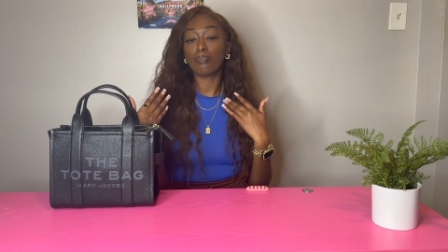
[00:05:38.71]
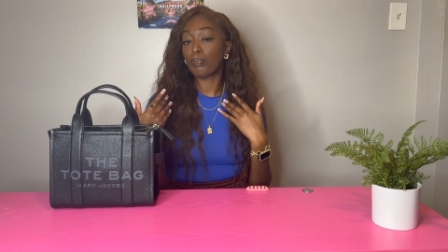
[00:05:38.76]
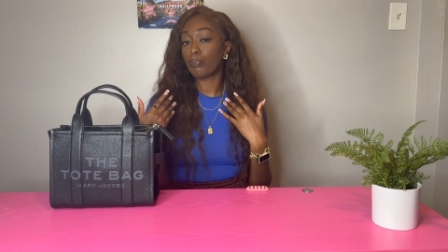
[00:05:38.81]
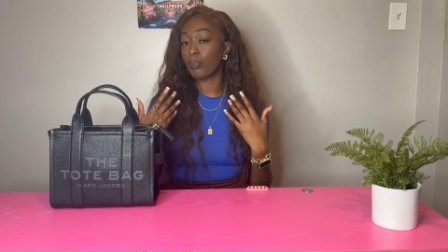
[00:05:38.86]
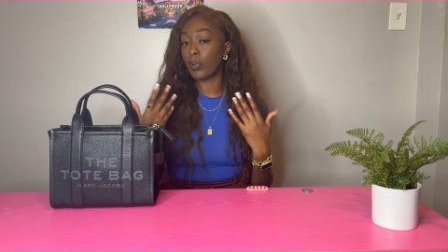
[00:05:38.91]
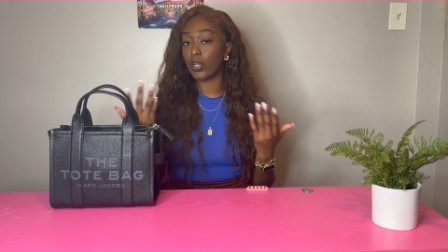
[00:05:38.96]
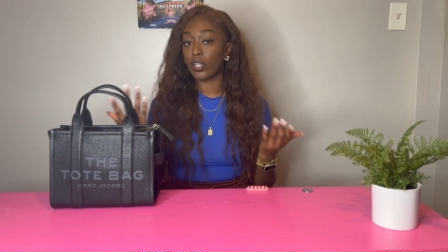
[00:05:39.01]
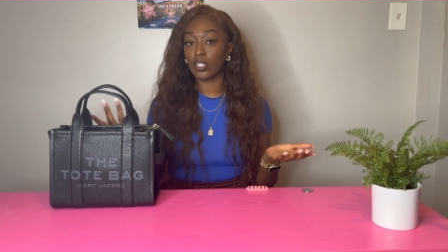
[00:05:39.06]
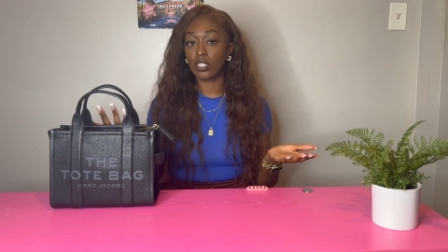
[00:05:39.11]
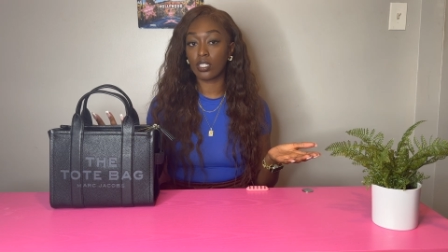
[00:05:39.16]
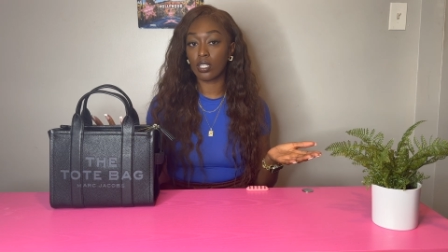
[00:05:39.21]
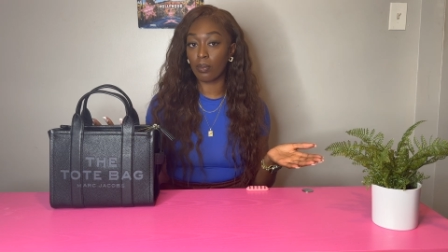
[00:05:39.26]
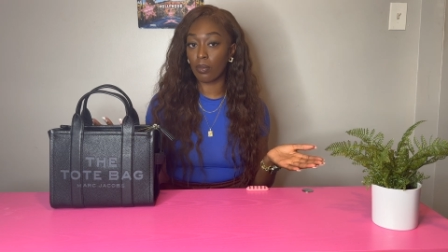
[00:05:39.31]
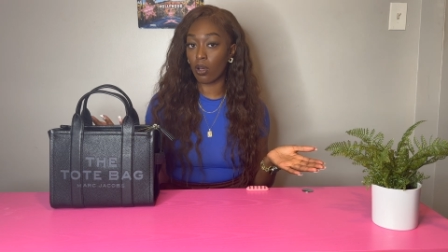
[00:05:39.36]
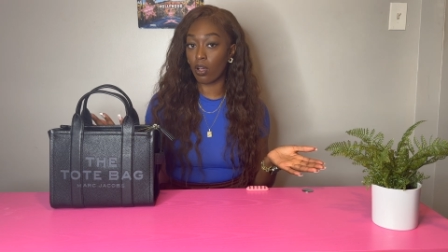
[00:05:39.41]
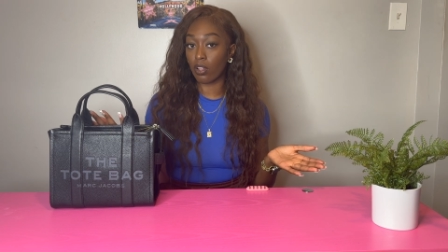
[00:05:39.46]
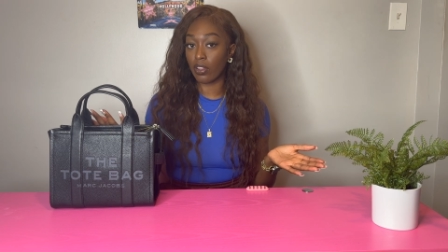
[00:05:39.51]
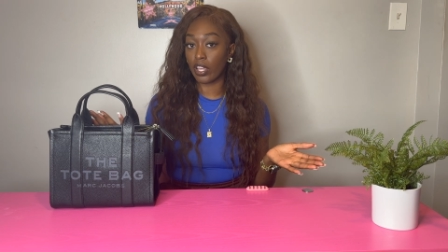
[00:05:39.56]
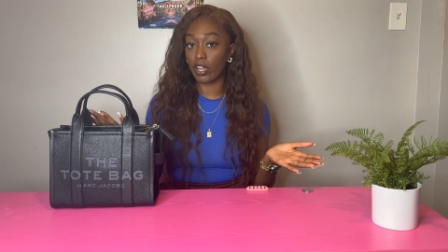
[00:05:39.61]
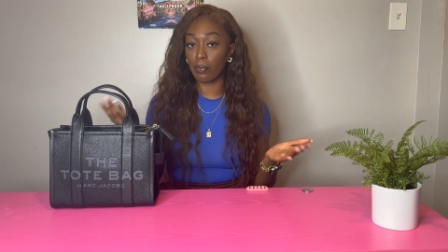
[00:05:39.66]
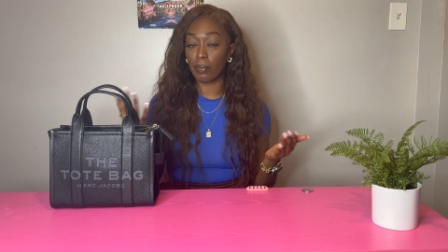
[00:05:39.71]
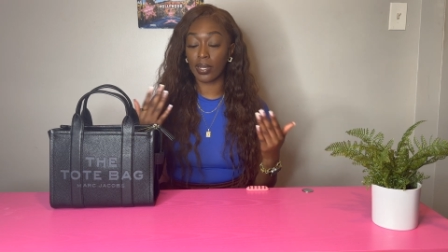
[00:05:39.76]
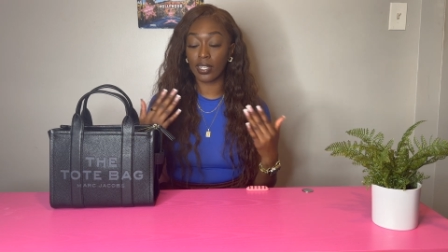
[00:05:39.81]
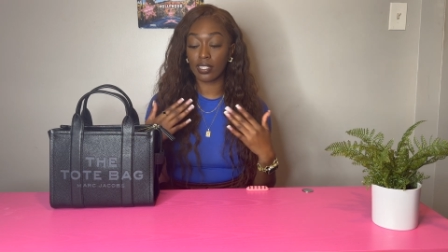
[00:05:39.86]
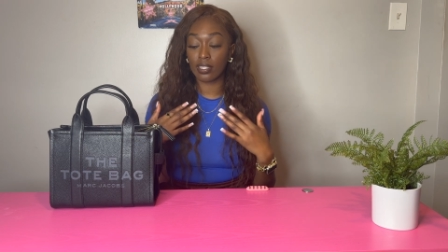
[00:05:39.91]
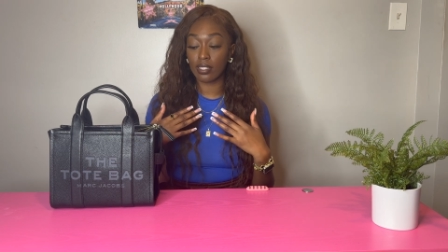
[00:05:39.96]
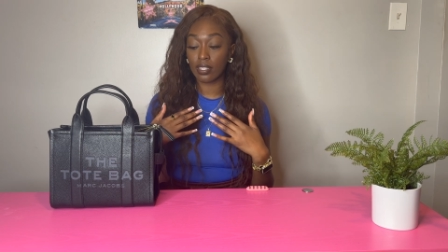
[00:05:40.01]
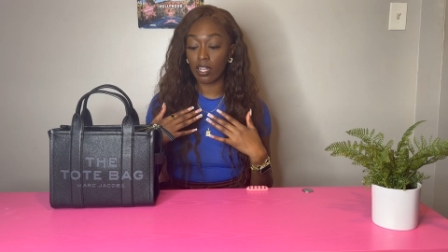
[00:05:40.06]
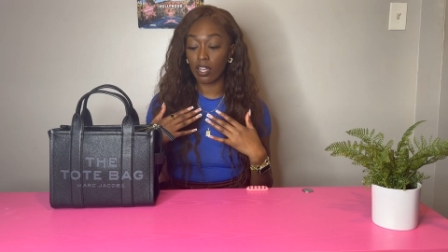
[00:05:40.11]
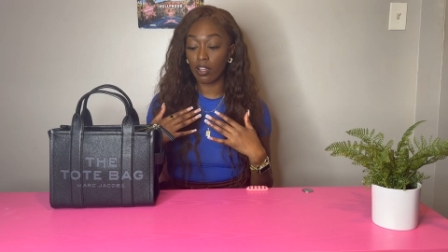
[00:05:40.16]
putting some on there
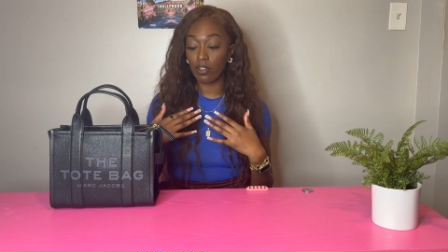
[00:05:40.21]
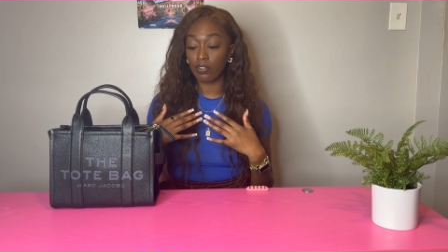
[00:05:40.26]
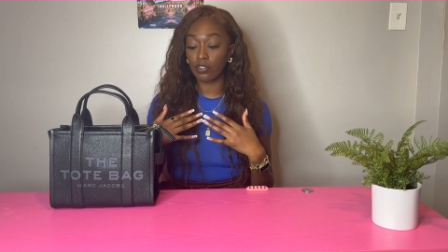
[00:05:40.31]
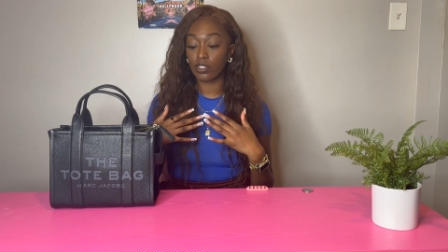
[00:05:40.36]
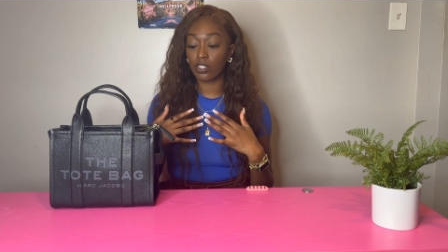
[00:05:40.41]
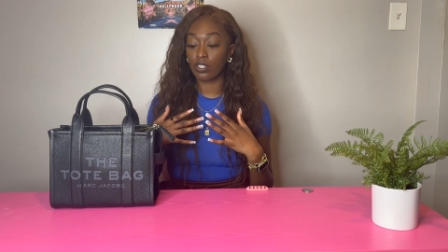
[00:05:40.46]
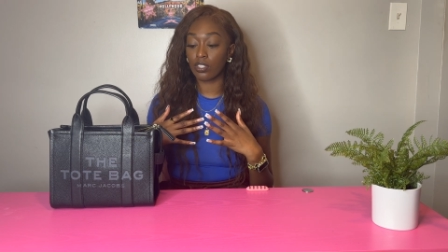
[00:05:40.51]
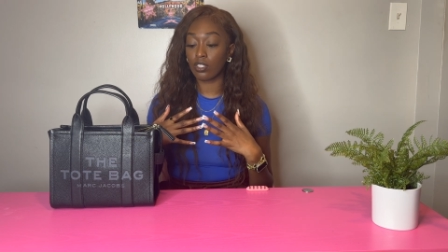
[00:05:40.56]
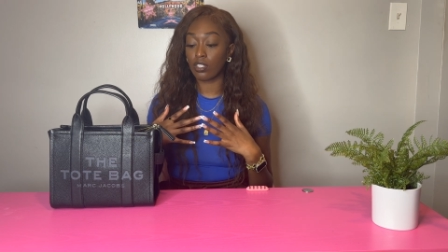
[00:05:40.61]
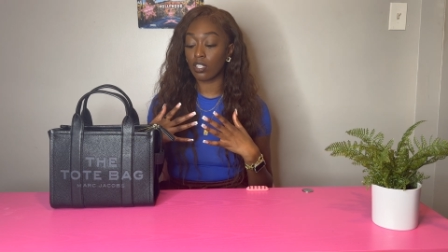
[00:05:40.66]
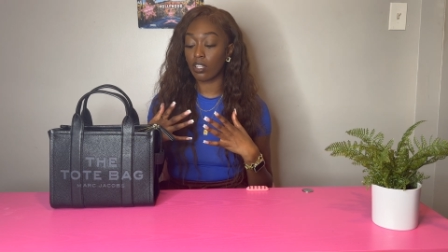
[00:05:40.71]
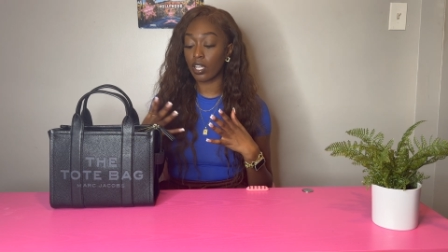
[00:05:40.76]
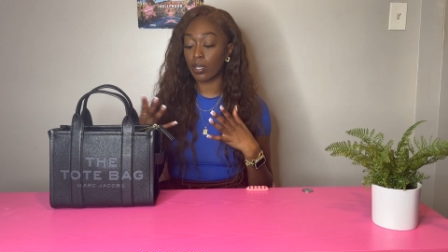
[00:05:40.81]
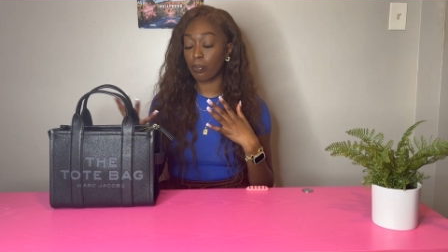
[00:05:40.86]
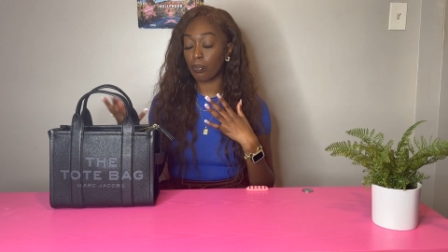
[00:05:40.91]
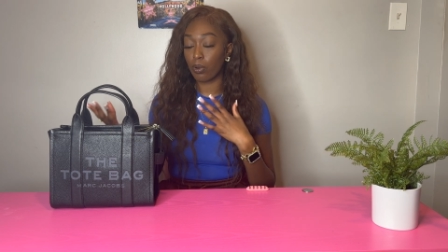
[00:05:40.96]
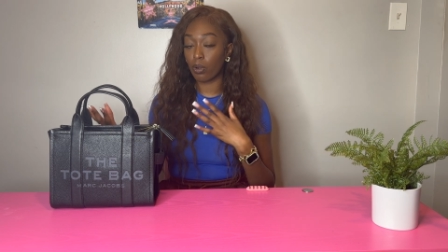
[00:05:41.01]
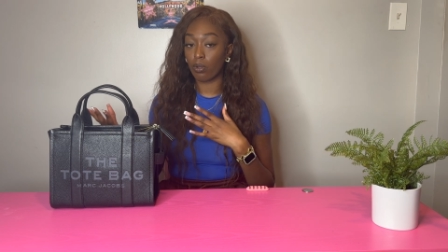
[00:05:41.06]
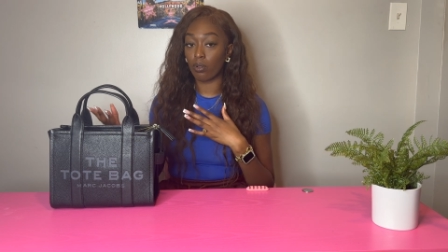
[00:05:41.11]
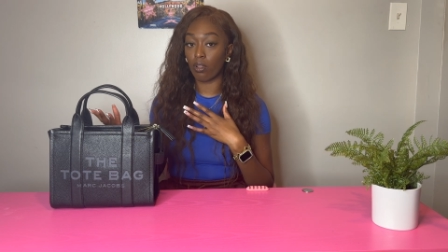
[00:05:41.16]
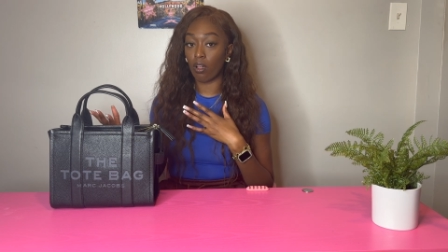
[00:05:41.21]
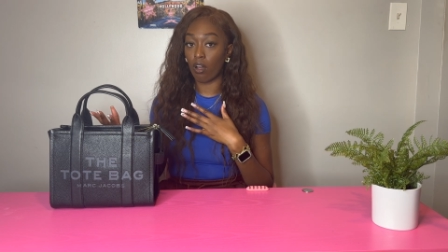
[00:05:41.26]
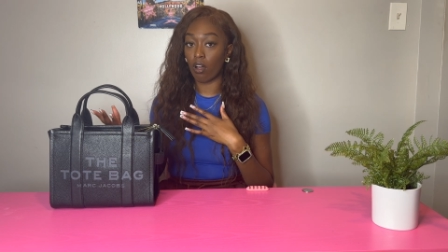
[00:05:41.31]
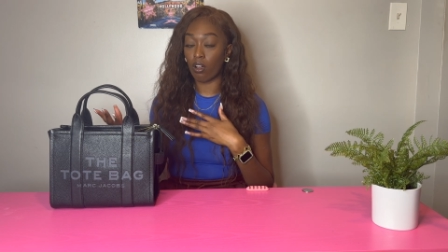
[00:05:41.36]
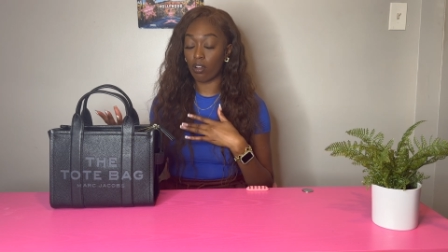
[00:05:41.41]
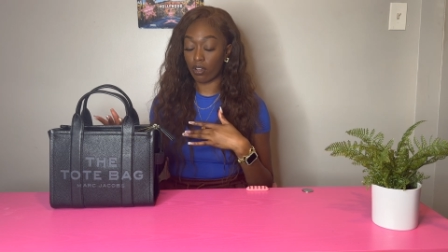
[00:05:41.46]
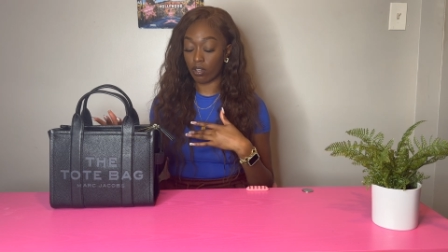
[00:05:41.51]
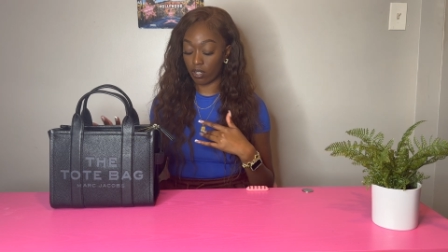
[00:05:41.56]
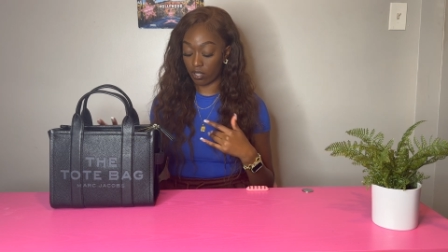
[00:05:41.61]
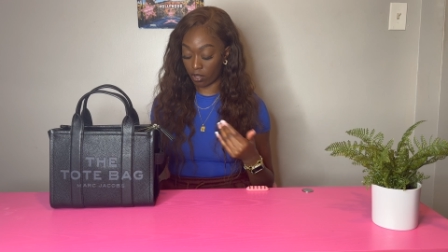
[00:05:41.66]
myself just to like
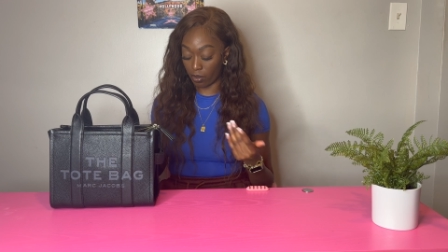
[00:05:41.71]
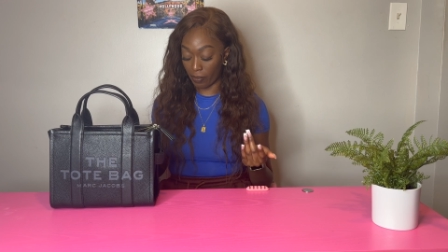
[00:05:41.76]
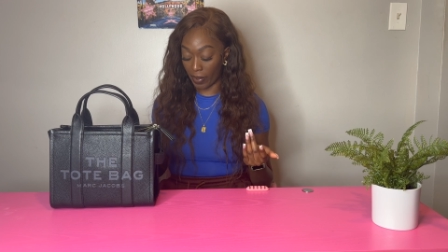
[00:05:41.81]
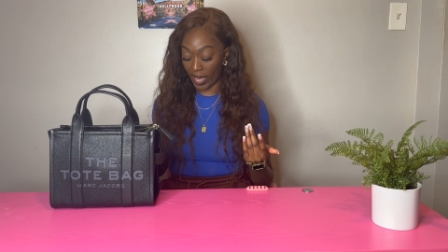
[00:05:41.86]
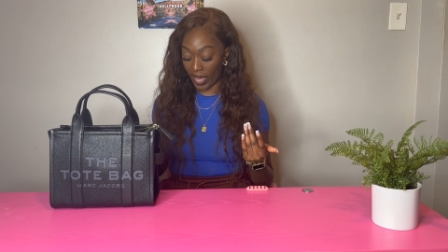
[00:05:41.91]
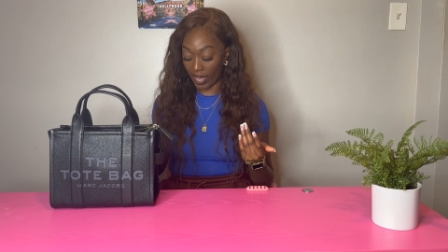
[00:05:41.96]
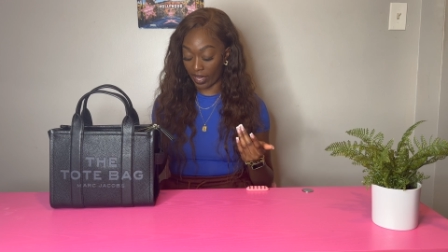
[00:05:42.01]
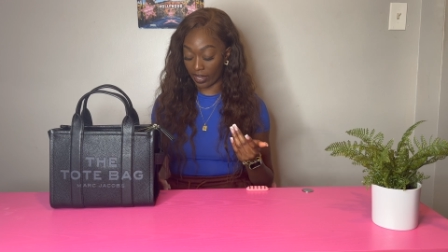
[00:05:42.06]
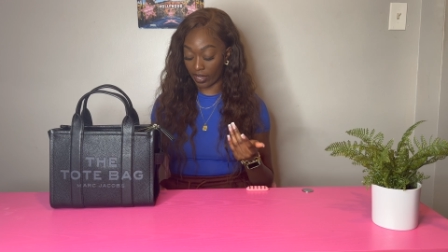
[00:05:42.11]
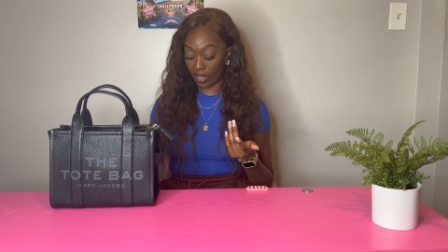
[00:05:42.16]
prolong the bag.